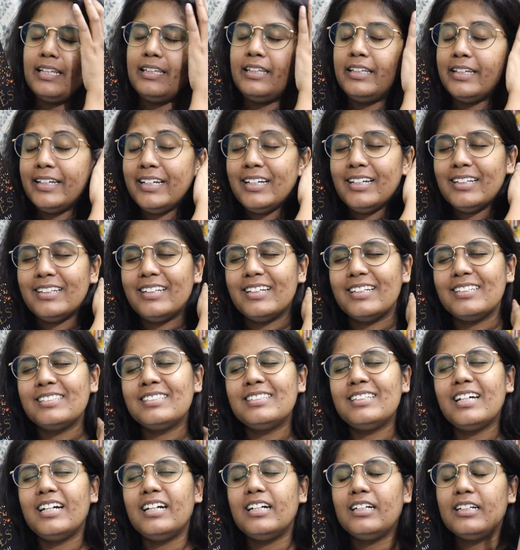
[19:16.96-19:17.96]
I think
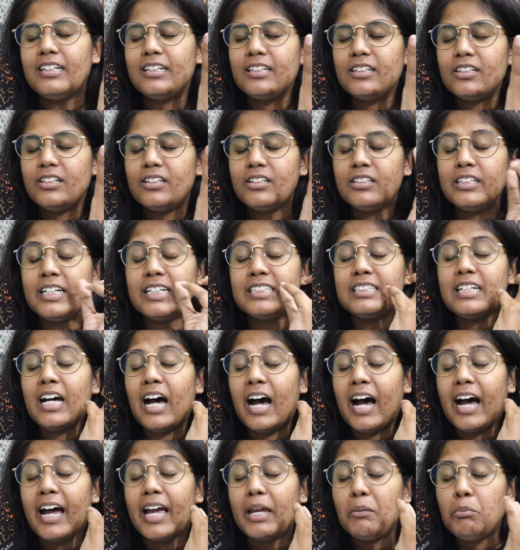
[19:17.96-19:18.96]
there's a
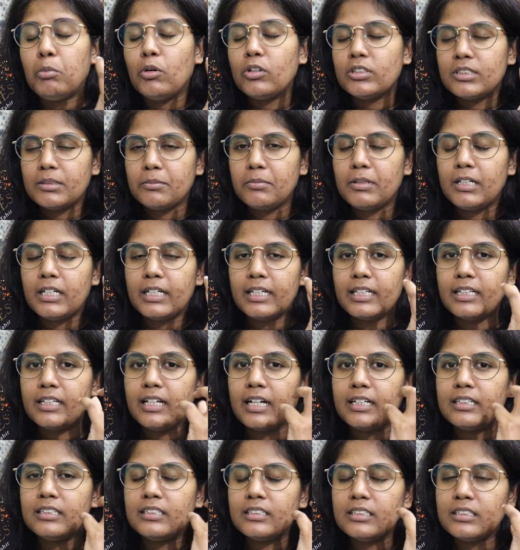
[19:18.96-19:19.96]
high possibility
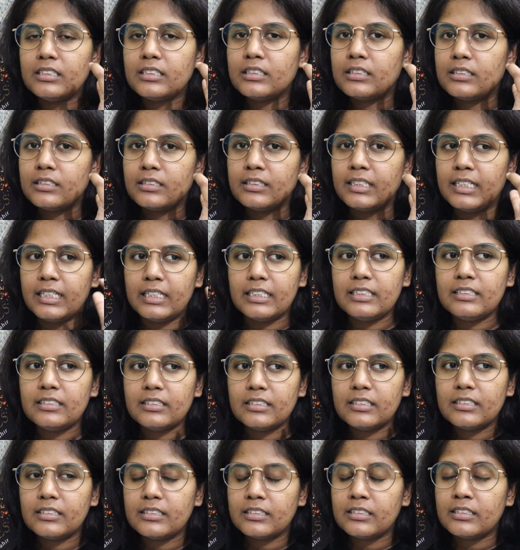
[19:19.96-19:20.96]
that this
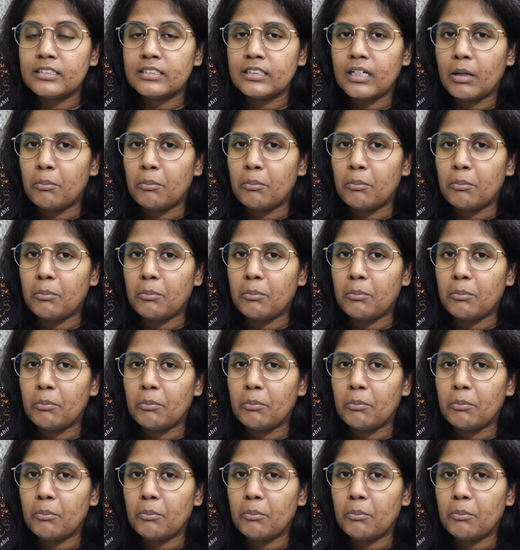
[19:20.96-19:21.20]
series is